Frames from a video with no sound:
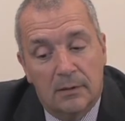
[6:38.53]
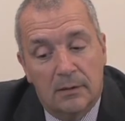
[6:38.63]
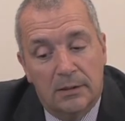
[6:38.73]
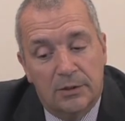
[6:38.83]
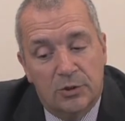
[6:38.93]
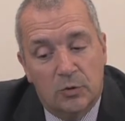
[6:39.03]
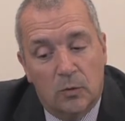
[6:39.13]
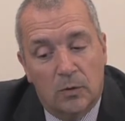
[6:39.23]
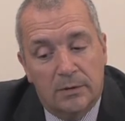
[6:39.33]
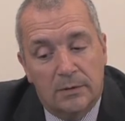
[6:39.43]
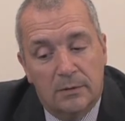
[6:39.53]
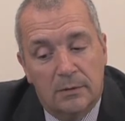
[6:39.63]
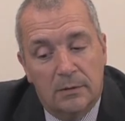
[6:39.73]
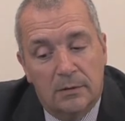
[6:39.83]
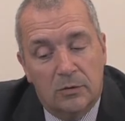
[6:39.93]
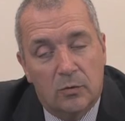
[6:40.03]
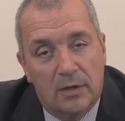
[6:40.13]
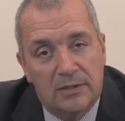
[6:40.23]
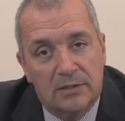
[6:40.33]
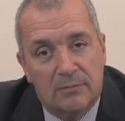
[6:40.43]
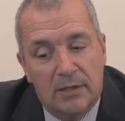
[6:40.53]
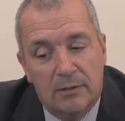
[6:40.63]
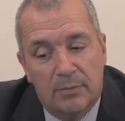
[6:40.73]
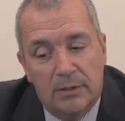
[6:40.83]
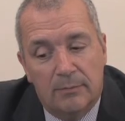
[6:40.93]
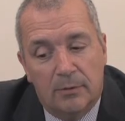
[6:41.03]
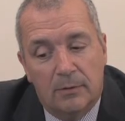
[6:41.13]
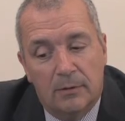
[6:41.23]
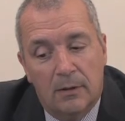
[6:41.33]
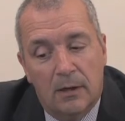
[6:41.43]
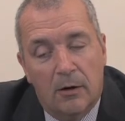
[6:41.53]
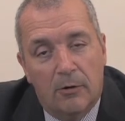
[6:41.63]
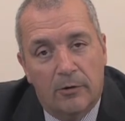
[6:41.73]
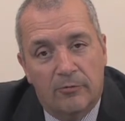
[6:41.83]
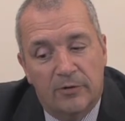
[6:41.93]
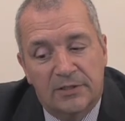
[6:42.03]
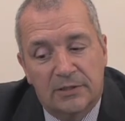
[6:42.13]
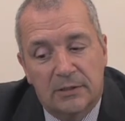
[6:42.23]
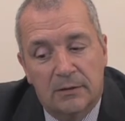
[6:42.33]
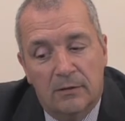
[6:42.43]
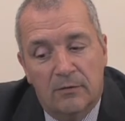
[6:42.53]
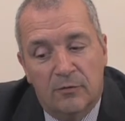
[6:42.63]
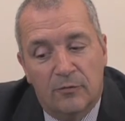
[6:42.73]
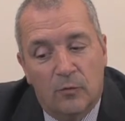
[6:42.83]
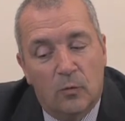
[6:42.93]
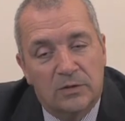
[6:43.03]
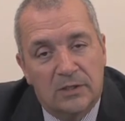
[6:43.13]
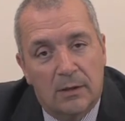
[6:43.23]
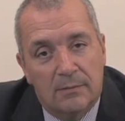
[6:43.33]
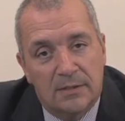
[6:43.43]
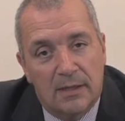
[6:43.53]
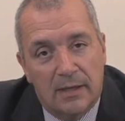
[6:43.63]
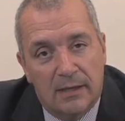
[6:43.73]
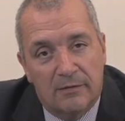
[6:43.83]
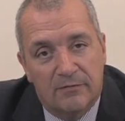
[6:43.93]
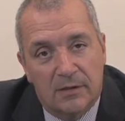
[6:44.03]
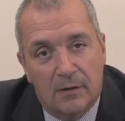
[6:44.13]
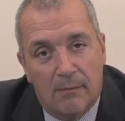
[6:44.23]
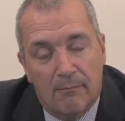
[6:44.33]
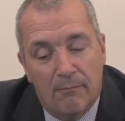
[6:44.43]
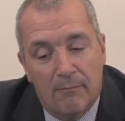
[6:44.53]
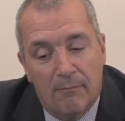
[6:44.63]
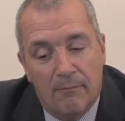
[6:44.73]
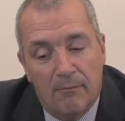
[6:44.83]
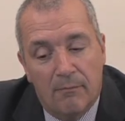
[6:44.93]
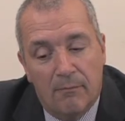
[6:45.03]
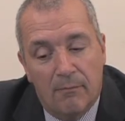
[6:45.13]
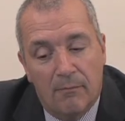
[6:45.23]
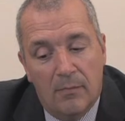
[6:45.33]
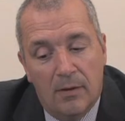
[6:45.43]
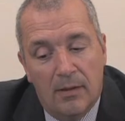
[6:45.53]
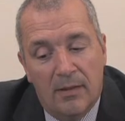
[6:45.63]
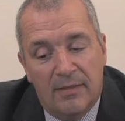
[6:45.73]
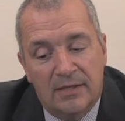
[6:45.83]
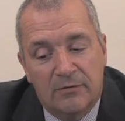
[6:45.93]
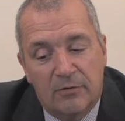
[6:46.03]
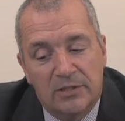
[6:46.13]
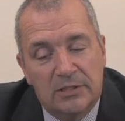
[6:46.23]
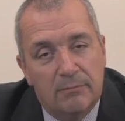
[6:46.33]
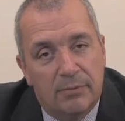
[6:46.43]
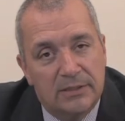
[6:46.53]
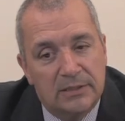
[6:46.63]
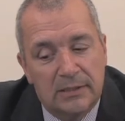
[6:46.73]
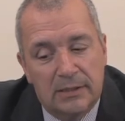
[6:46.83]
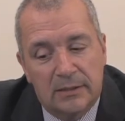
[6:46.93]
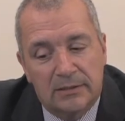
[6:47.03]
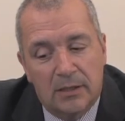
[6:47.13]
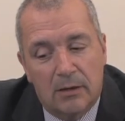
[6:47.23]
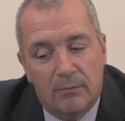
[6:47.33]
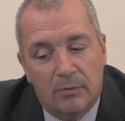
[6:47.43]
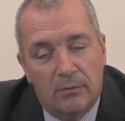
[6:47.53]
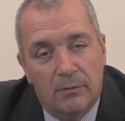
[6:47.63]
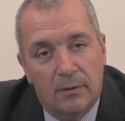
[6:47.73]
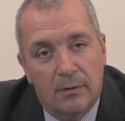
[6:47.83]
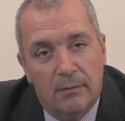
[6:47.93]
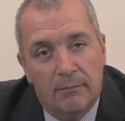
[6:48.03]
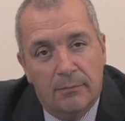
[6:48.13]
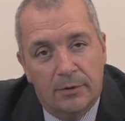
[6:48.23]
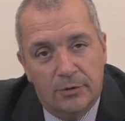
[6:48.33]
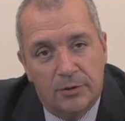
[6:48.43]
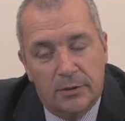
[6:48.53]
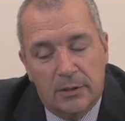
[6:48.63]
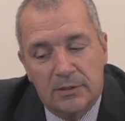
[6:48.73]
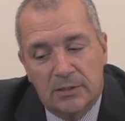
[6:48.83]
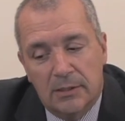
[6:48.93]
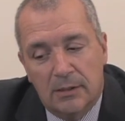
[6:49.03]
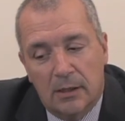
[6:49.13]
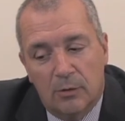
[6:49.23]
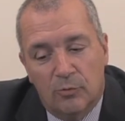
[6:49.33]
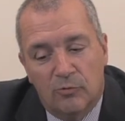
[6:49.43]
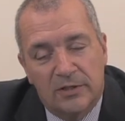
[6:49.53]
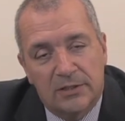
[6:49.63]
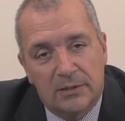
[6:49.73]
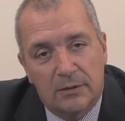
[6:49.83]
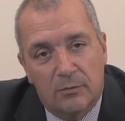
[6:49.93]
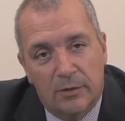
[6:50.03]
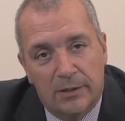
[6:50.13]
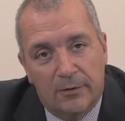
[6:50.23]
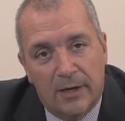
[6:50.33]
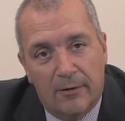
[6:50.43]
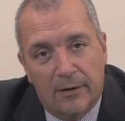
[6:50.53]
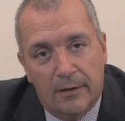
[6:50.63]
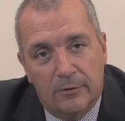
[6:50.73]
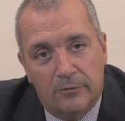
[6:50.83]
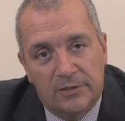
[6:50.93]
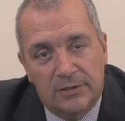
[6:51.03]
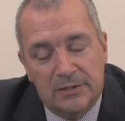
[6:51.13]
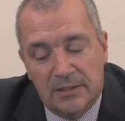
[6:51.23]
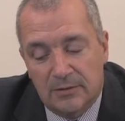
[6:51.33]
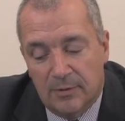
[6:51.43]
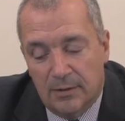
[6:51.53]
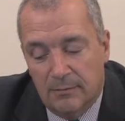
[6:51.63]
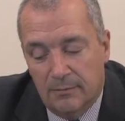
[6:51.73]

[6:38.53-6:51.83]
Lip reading: In short, twice as many people are at risk for 4 times the length of time. That's a very simplistic example, but you should consider global risk when you're carrying out your risk assessment.